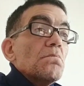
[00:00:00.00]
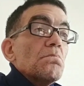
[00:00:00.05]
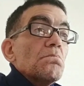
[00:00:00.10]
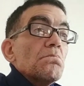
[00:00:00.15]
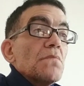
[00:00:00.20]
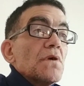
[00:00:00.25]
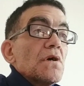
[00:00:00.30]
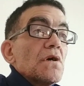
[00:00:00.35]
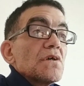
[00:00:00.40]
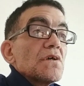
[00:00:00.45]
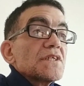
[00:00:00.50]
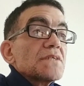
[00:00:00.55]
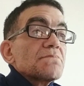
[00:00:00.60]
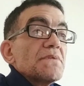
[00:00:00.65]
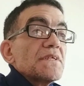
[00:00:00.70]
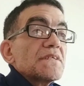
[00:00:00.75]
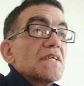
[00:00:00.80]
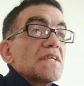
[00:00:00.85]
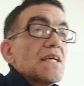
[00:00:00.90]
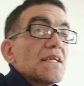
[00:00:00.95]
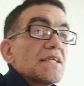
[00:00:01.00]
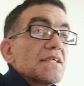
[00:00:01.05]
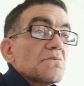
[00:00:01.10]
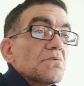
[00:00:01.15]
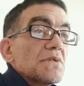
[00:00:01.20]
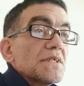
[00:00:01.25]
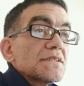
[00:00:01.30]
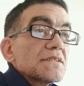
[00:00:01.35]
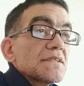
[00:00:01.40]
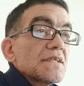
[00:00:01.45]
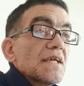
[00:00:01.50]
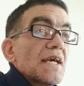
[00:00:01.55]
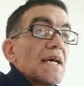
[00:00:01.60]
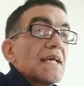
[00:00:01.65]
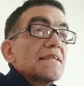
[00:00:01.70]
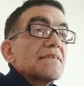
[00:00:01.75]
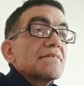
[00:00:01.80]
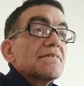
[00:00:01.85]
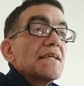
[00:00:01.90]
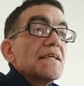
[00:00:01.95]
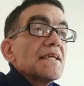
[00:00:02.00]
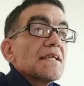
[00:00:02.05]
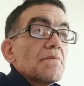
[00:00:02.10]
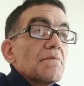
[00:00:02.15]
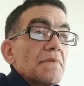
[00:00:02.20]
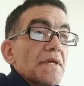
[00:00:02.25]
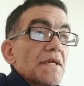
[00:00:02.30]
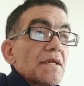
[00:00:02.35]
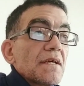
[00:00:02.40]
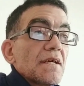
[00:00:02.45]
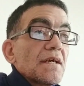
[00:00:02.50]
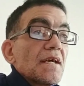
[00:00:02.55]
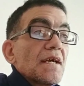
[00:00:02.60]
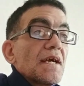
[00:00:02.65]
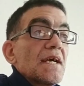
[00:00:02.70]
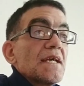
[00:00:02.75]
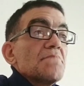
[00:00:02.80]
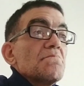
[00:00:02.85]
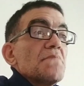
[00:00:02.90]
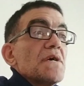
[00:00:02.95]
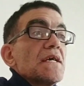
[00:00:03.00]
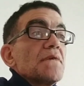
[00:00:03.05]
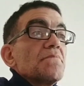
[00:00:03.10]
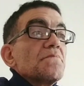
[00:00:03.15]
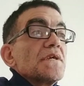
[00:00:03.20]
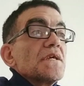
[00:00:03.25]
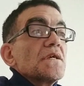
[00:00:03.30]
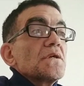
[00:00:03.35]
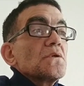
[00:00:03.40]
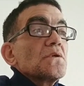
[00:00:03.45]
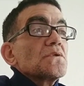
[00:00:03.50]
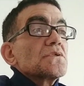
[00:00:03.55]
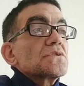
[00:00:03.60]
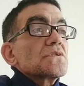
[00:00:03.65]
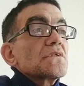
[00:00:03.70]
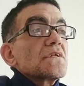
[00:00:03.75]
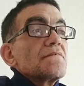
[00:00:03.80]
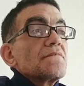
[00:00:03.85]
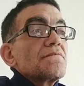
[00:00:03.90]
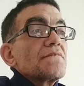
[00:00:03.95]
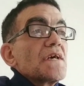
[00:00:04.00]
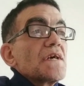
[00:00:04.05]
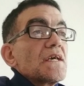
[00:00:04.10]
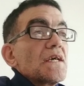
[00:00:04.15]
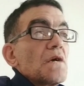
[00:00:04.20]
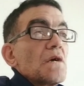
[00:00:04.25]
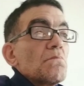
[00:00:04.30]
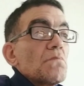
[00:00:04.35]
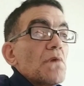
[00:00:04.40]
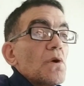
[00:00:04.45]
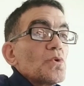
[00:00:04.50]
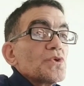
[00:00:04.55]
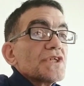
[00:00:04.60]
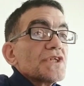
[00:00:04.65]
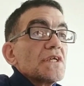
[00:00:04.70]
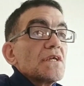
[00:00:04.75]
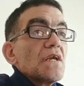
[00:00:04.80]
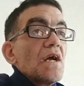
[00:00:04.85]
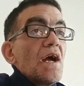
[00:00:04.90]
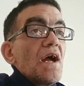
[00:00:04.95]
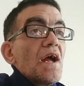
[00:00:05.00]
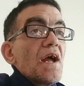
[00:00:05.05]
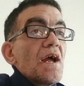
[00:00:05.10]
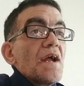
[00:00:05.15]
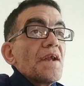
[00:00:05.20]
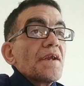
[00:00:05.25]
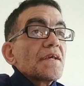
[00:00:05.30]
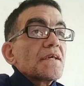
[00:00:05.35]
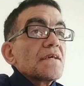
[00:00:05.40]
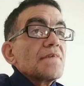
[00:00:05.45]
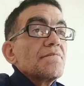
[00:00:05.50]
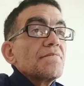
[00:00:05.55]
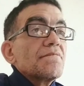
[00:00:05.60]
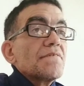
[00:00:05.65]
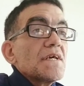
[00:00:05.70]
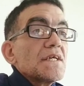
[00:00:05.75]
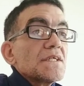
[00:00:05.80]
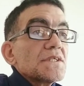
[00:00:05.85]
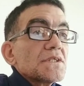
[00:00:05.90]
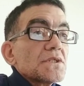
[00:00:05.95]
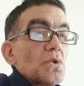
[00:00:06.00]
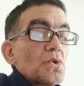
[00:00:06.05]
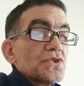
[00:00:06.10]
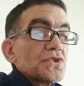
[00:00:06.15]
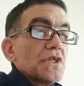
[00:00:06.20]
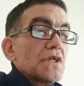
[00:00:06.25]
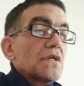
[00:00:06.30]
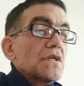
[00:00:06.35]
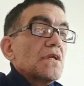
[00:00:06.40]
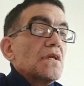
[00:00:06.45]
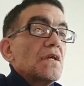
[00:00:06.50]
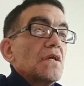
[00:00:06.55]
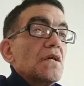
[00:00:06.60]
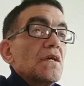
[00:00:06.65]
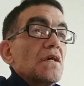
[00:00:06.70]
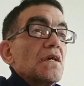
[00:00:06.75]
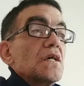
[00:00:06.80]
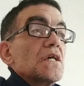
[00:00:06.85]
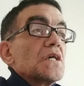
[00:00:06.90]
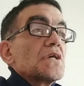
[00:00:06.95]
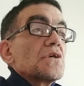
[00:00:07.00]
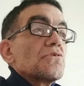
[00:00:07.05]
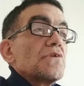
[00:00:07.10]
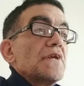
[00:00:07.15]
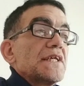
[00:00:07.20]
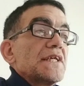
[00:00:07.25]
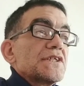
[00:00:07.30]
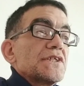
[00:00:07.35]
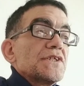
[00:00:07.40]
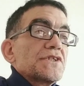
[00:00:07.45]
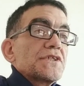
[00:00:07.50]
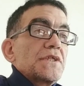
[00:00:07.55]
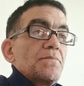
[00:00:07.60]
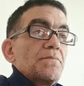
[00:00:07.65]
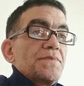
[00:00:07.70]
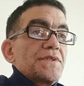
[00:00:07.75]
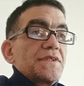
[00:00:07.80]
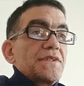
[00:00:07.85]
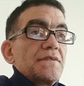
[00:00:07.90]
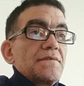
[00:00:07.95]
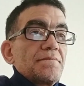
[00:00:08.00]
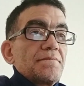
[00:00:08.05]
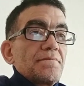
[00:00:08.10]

more spontaneous and dynamic and may be used to convey emotion and convey social relationships.